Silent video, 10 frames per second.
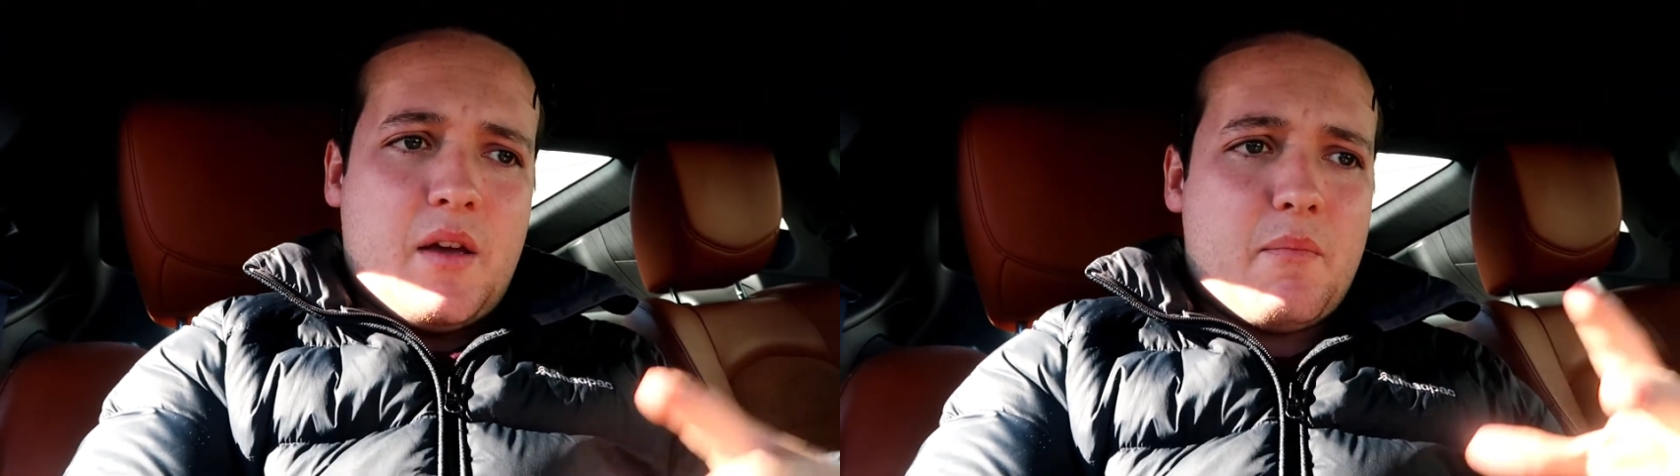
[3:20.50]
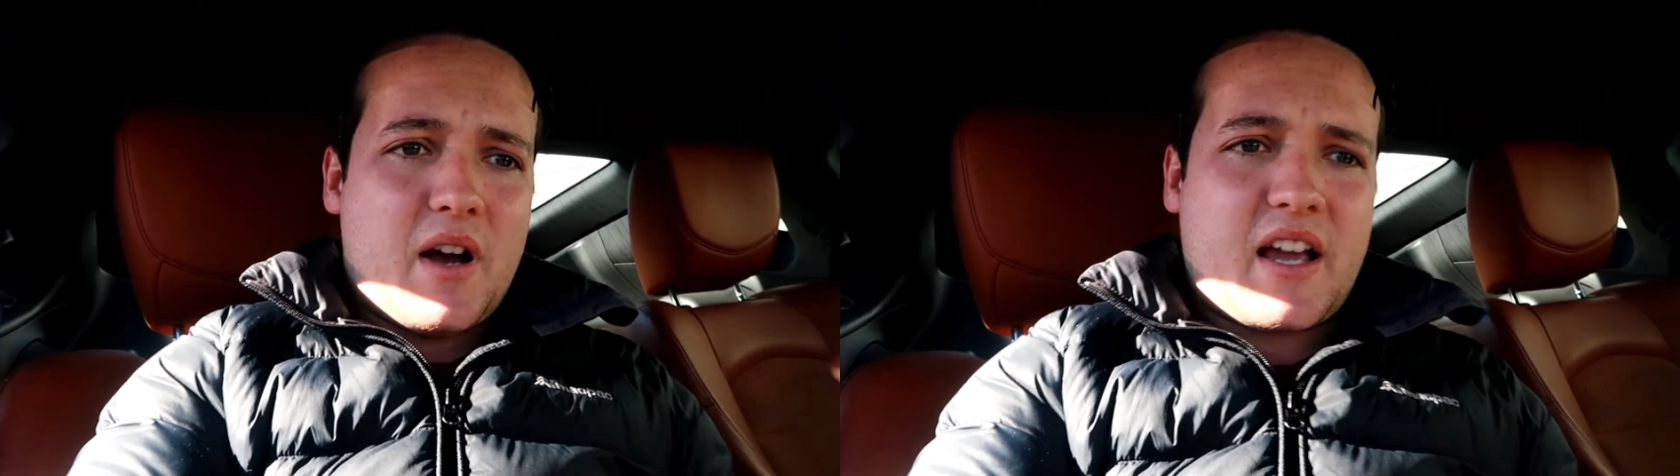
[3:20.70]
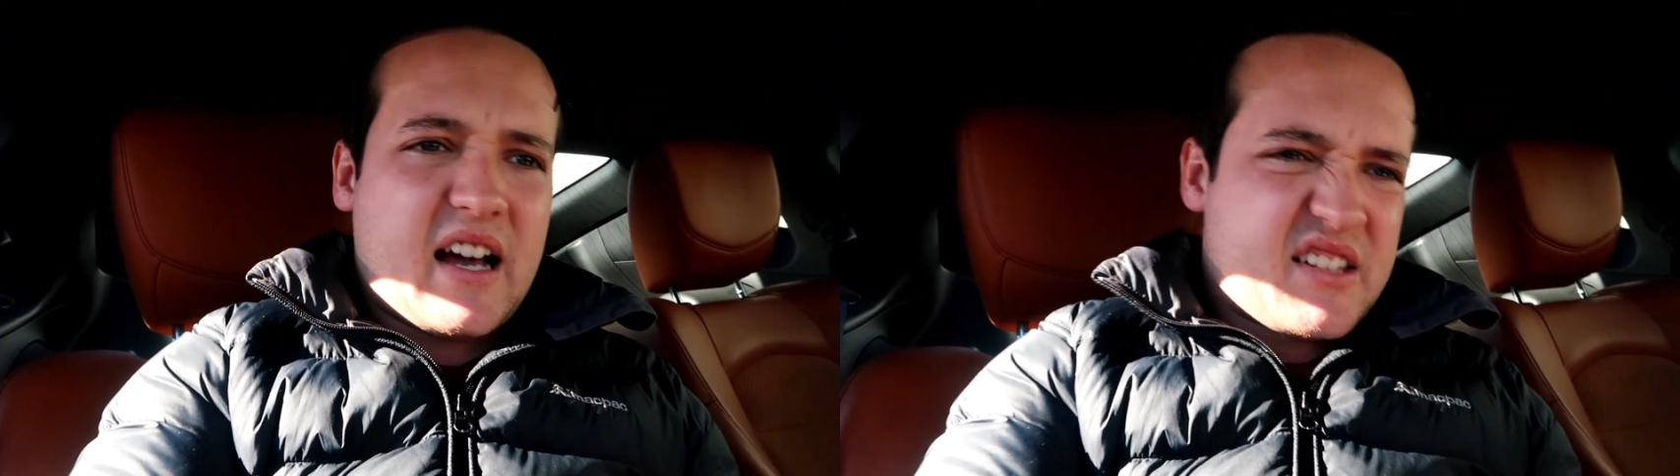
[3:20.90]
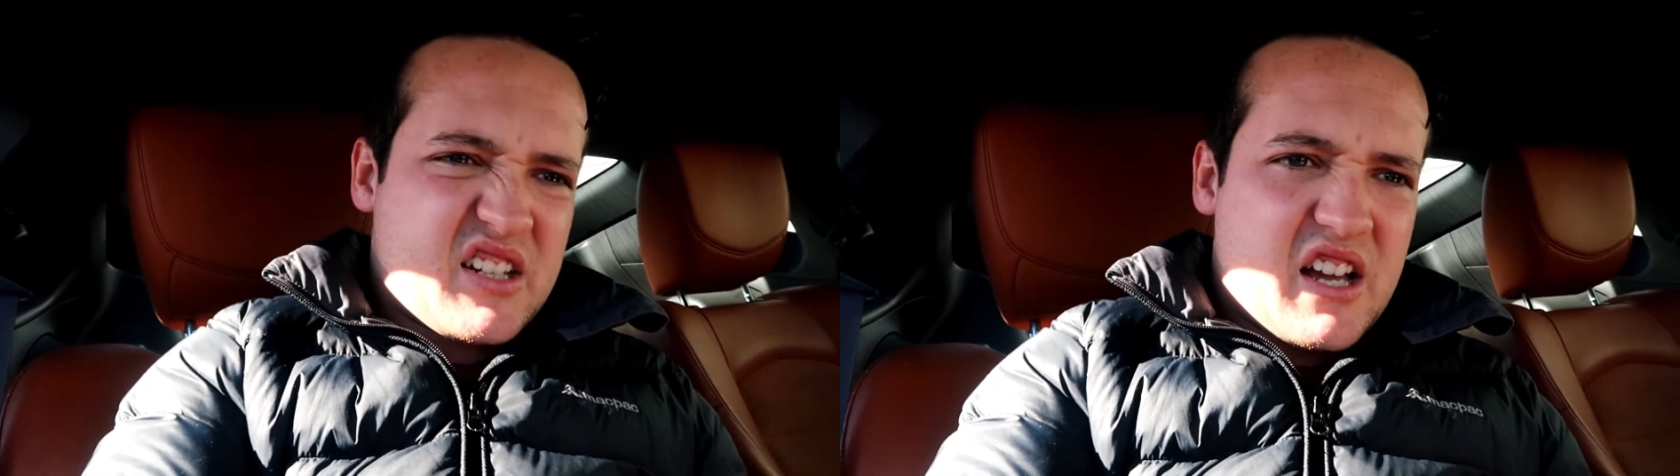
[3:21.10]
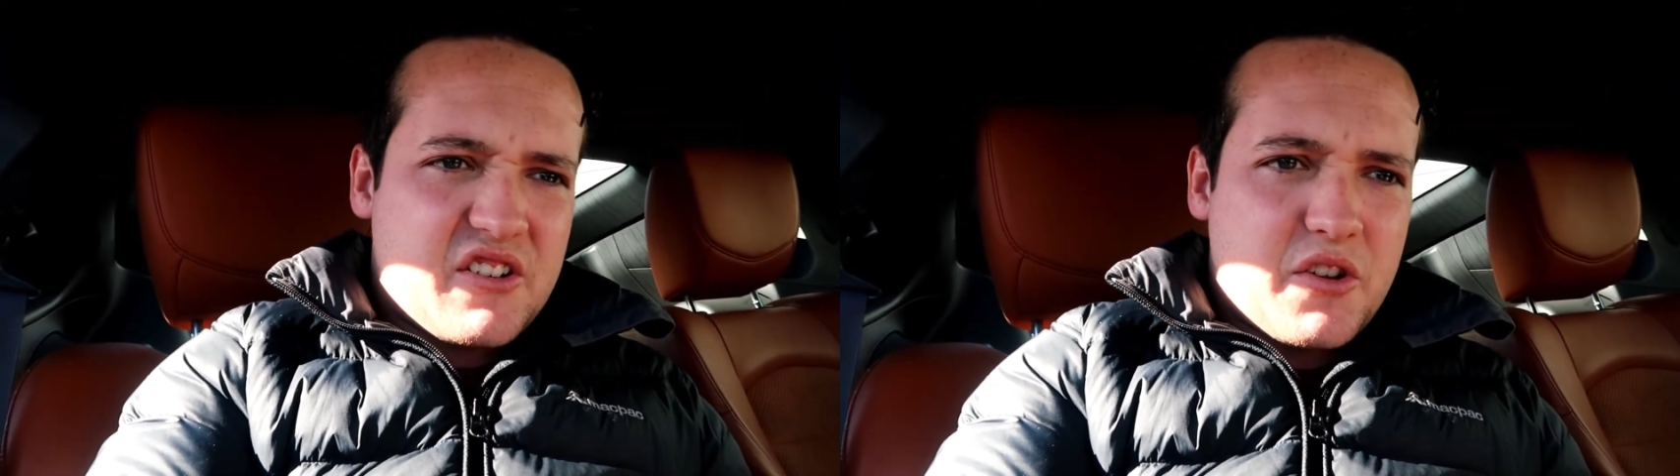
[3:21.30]
My car's on
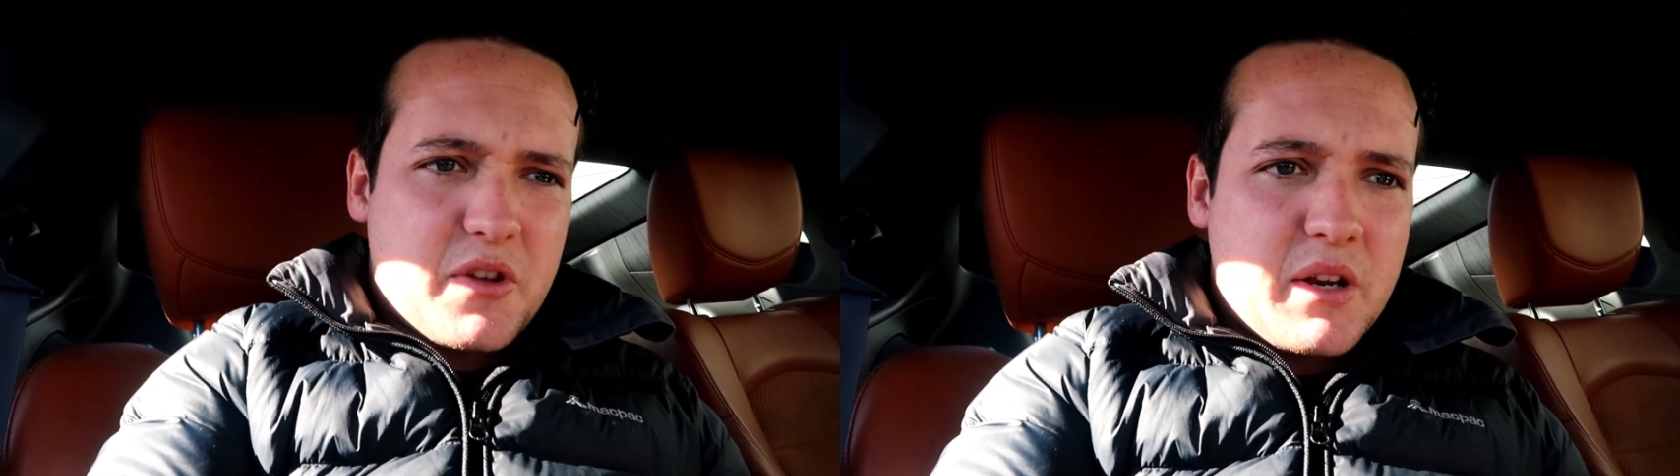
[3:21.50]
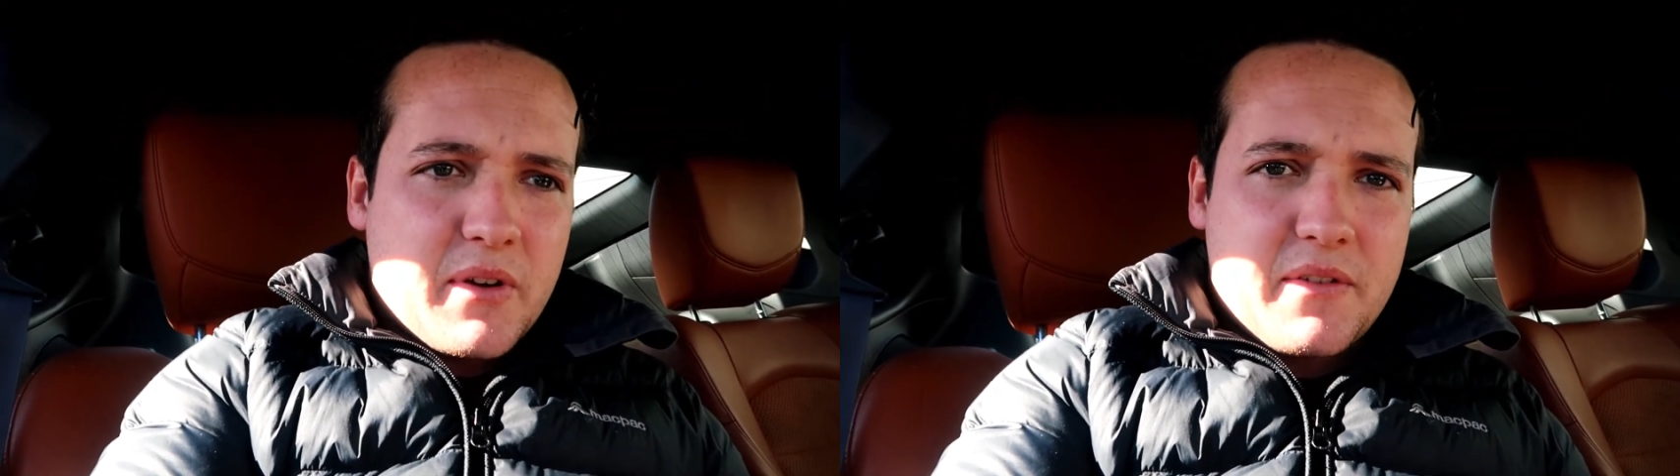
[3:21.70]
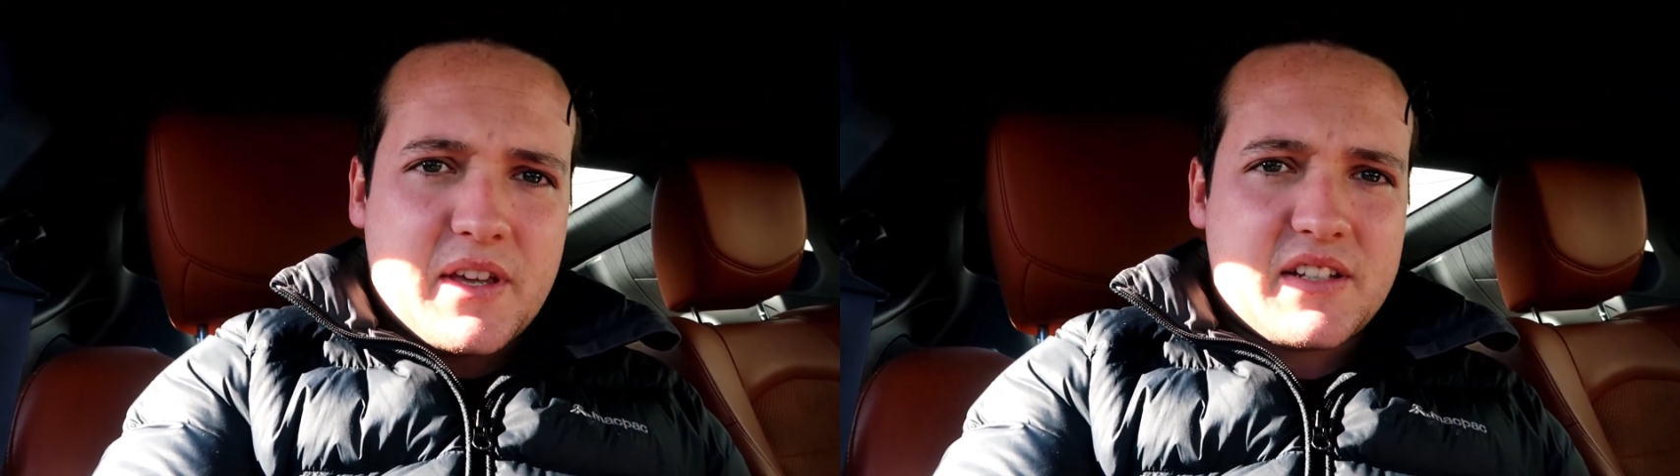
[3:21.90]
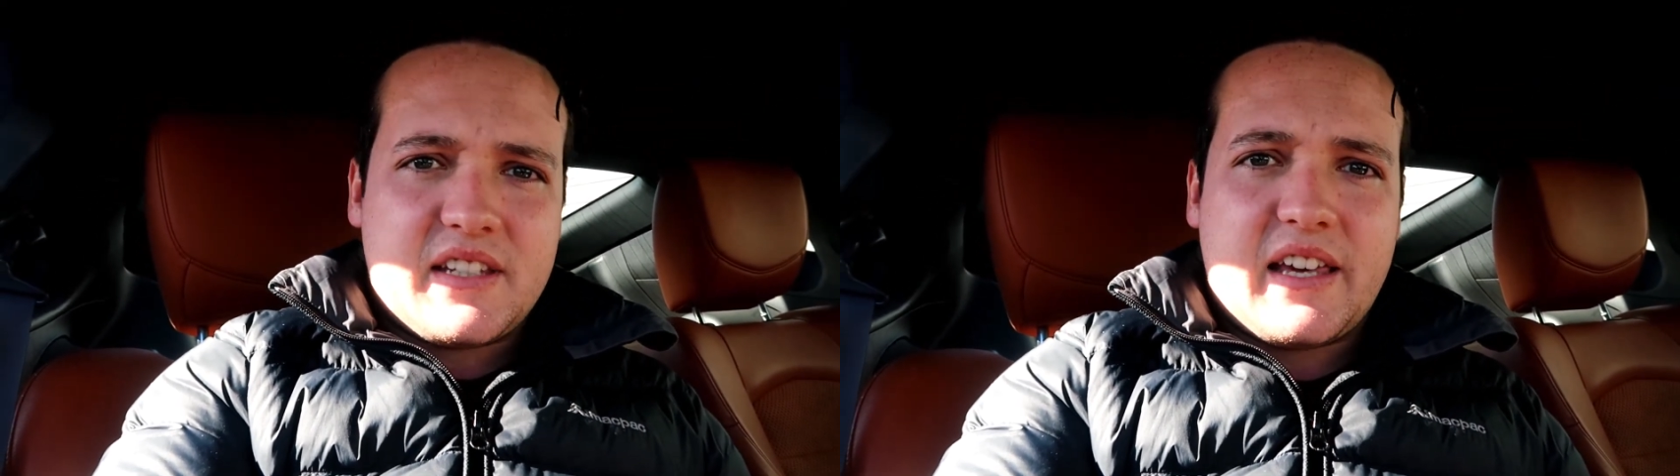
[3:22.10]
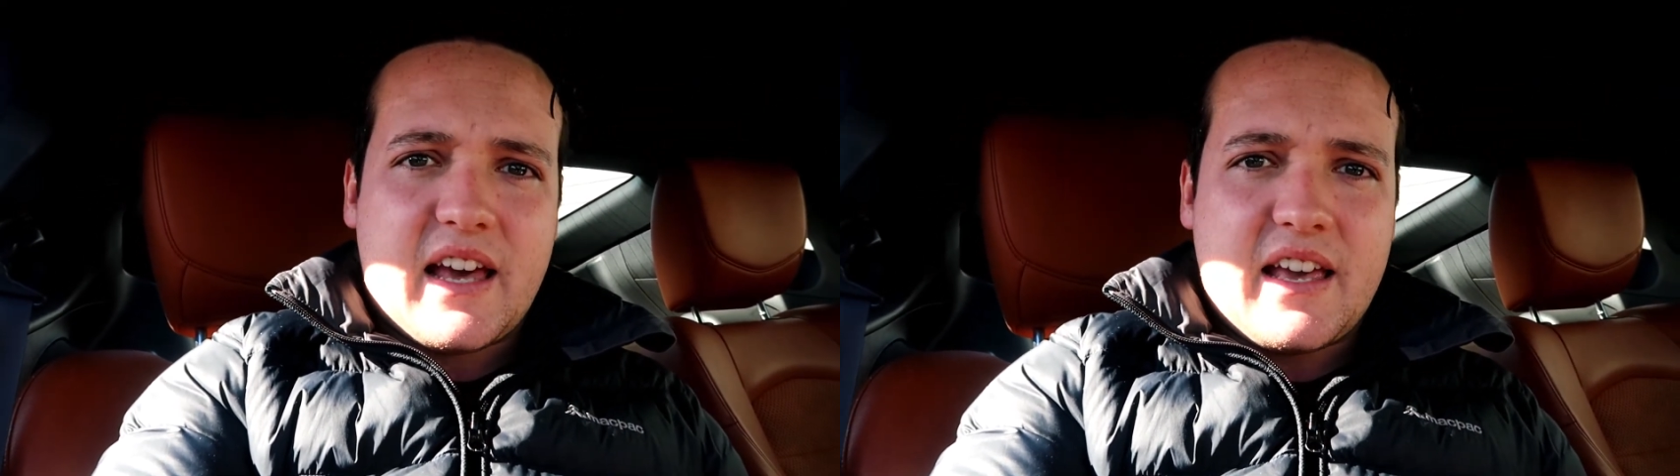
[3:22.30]

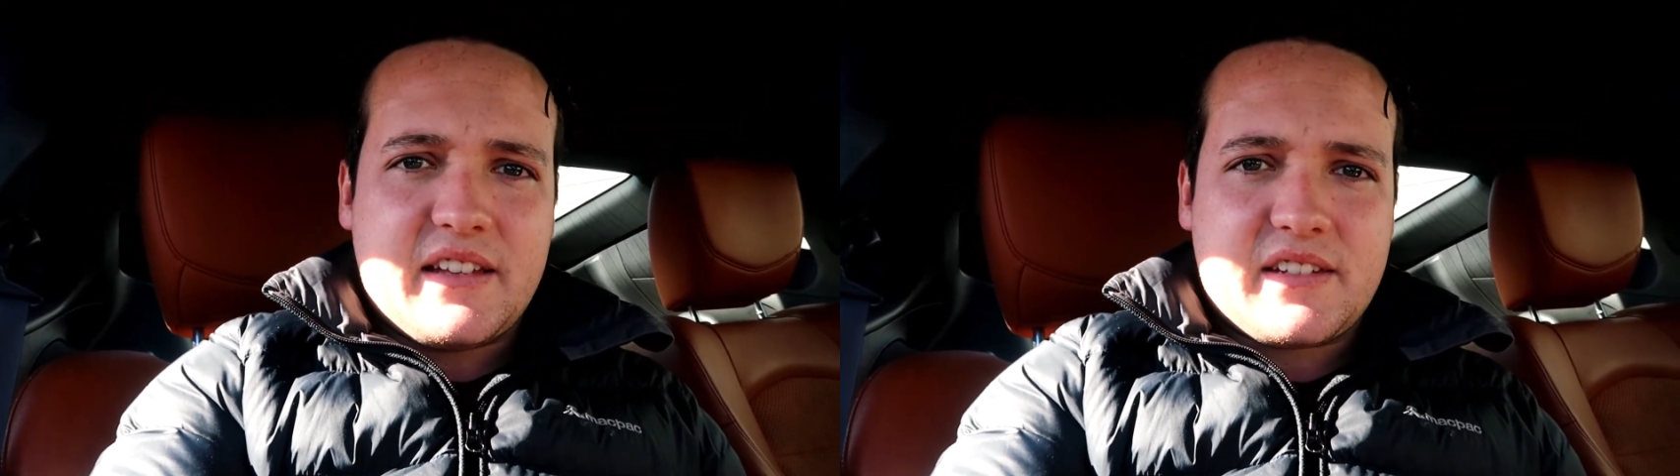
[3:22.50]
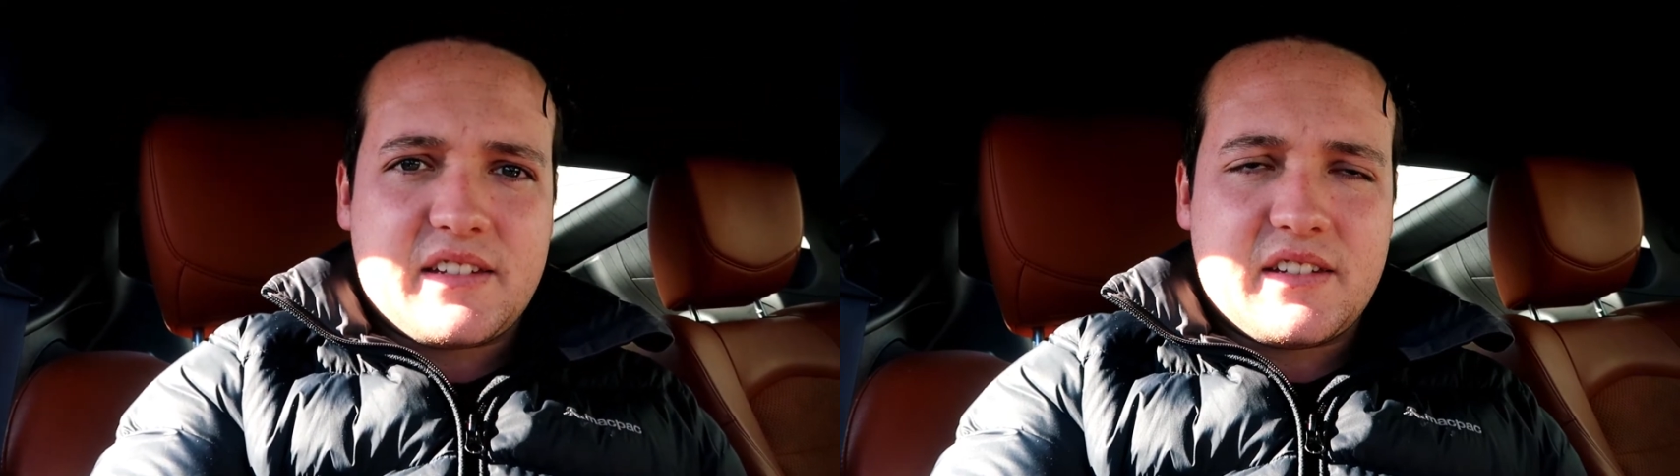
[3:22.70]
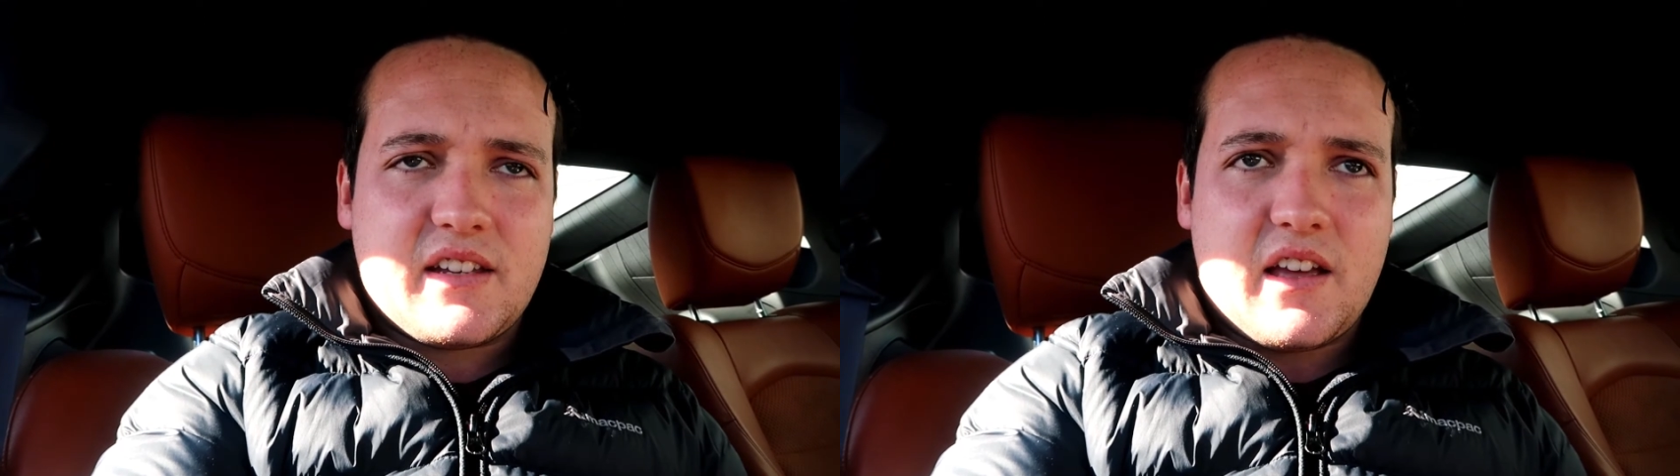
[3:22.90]
135,000 Ks,